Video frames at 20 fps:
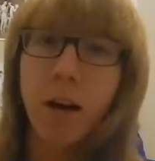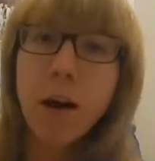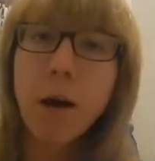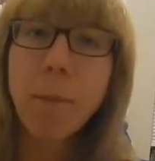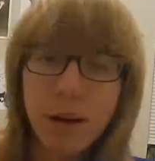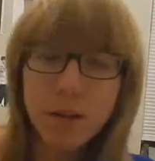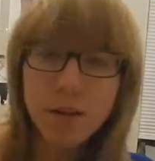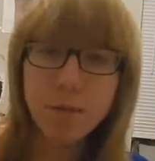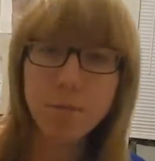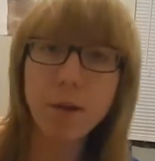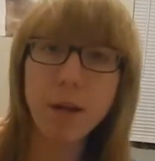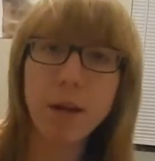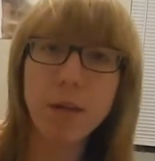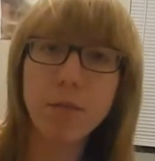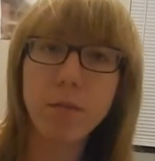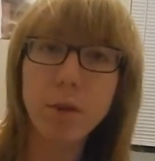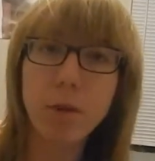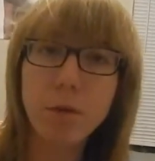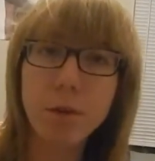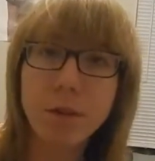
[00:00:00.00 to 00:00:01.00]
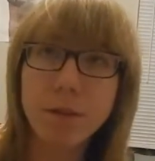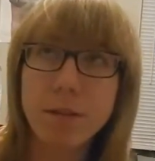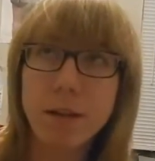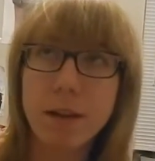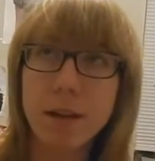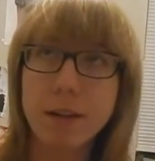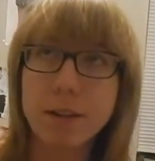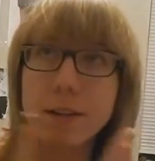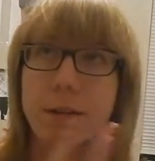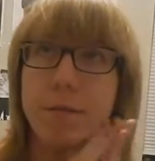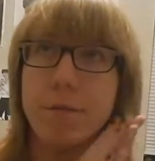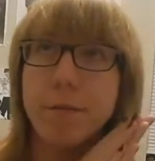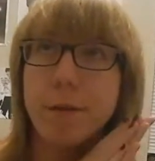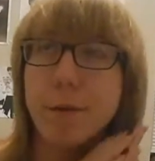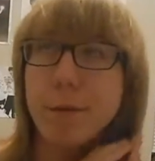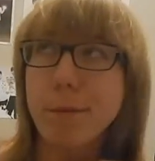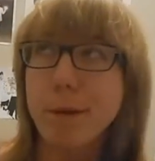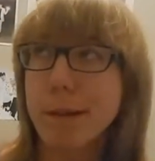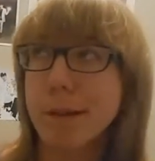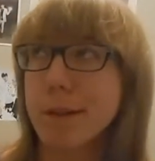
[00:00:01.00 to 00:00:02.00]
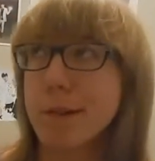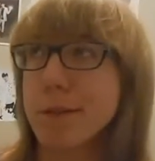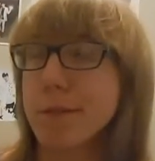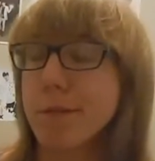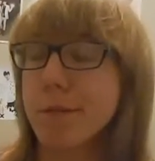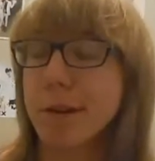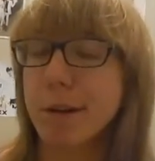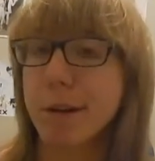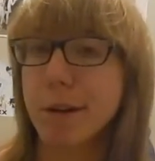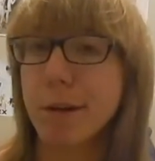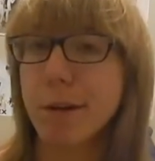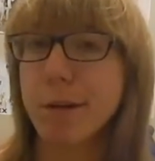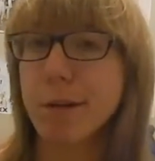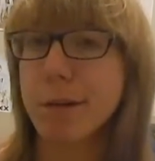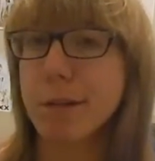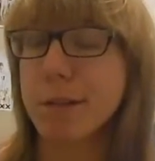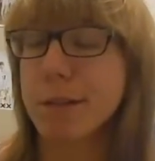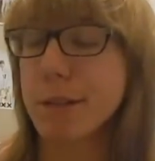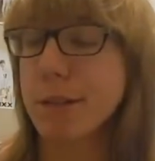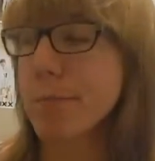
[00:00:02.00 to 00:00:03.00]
As you may have noticed as I'm filming this video, it's in